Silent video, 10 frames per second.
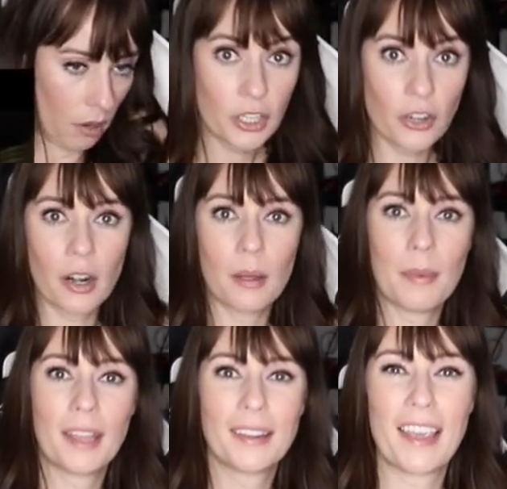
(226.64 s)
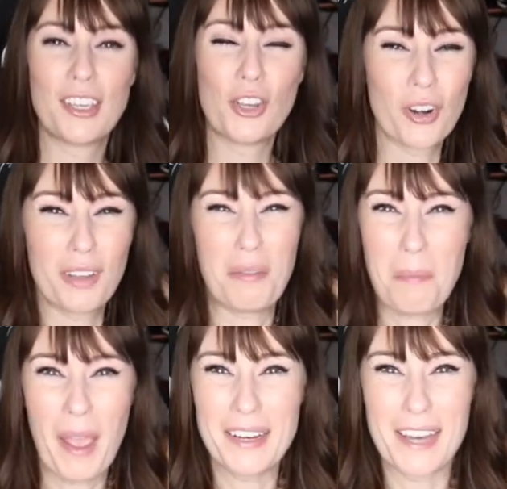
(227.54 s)
You know what I mean? Like, you don't even
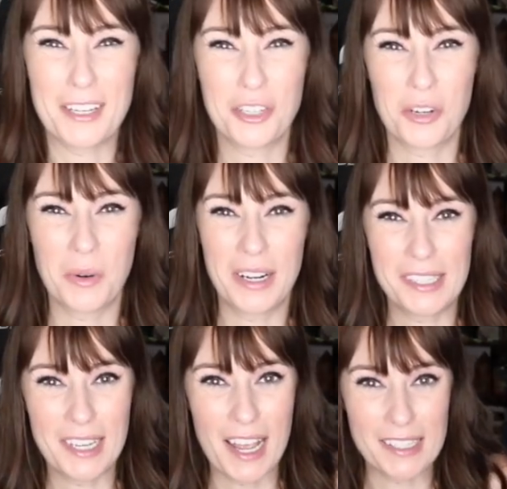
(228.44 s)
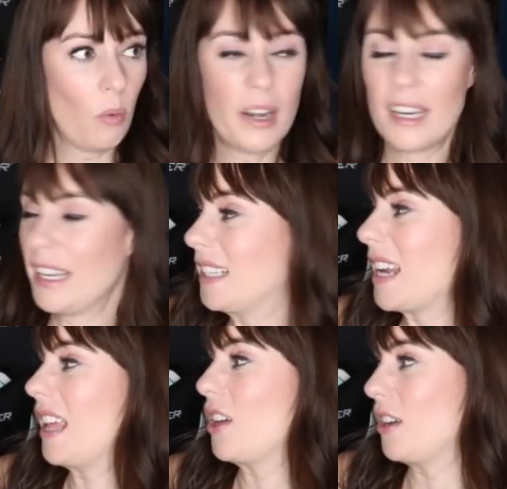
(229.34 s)
pay attention to what he says. What did he
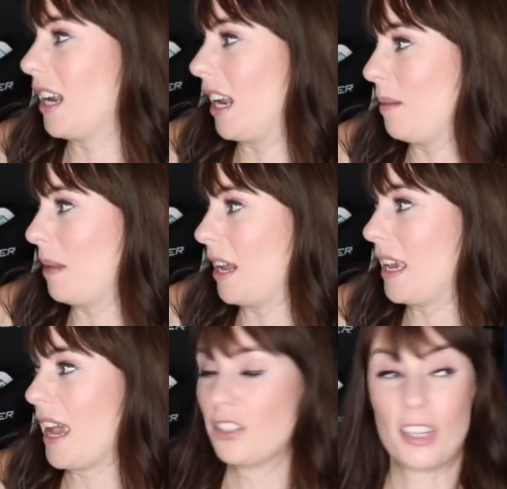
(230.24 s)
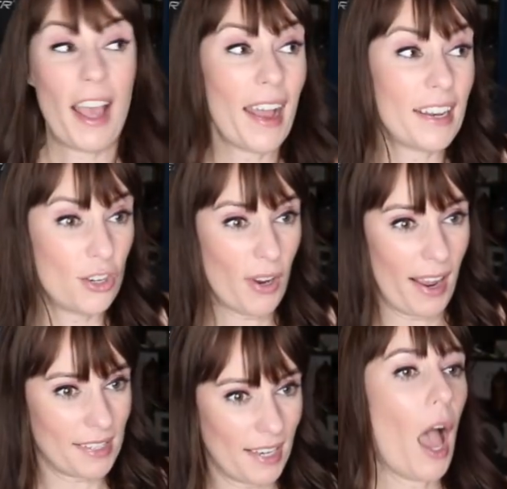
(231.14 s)
say, though? Did anybody catch that? Did you
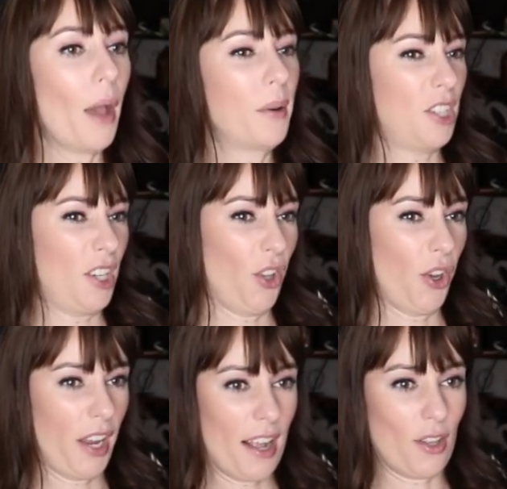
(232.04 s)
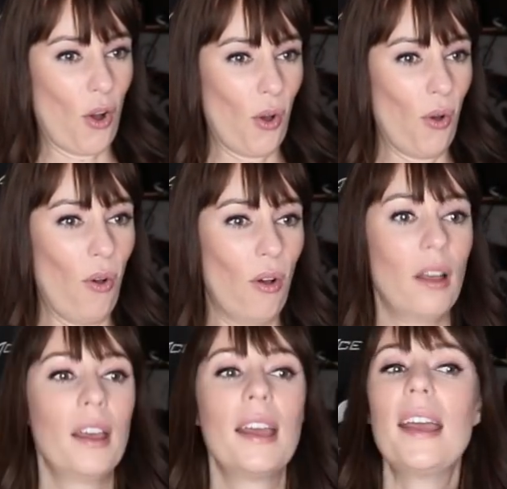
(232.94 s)
guys? I was just looking at the whole...